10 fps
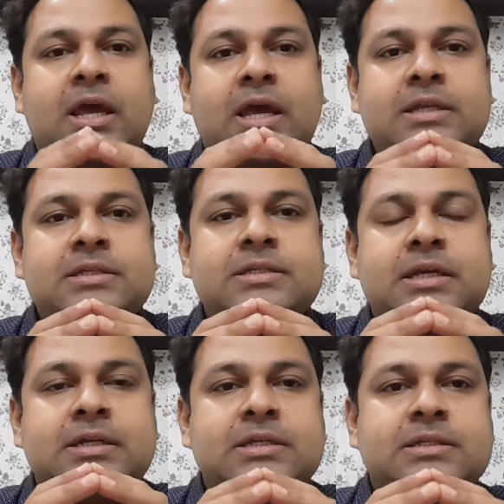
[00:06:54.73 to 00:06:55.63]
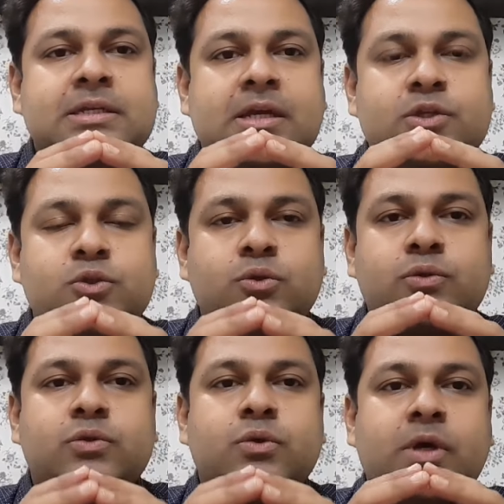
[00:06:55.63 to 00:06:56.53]
Hence, it is
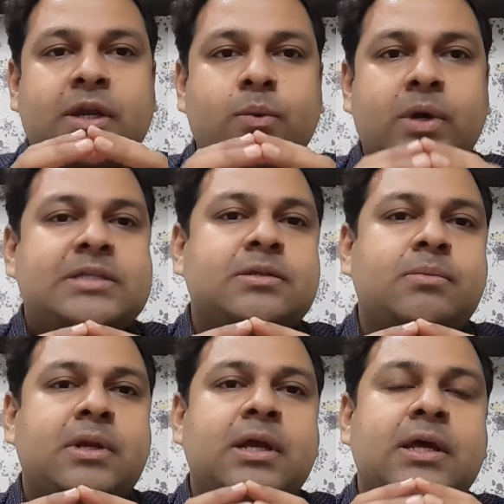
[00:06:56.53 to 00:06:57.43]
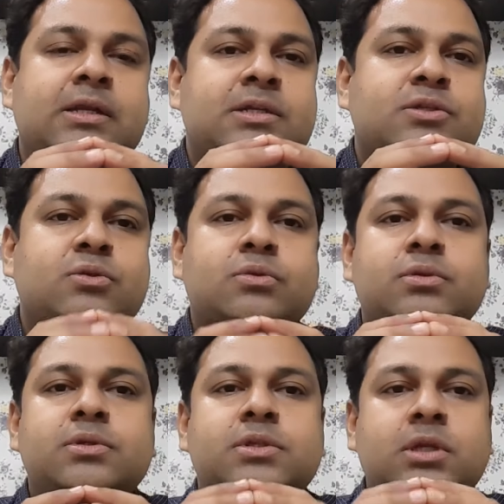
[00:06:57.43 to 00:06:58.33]
so advisable and it is so
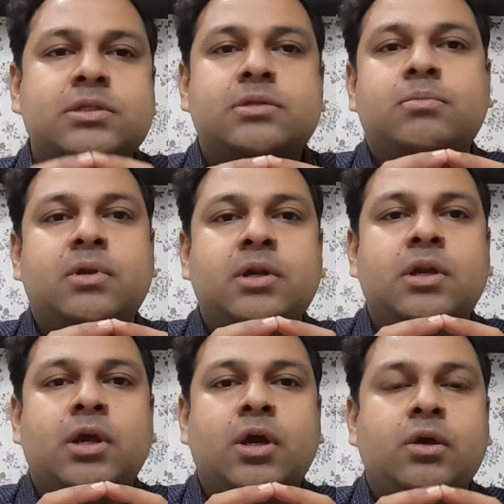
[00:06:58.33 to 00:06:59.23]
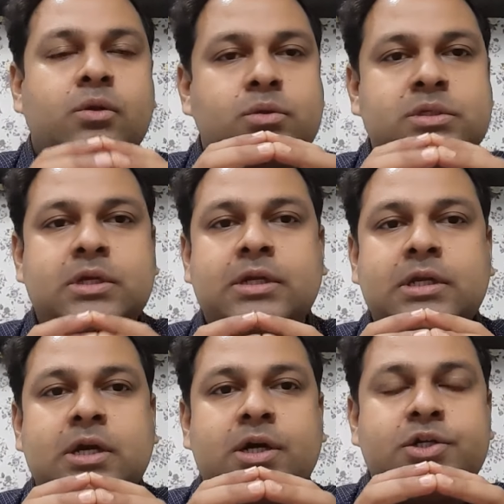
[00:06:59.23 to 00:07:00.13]
sensible to study a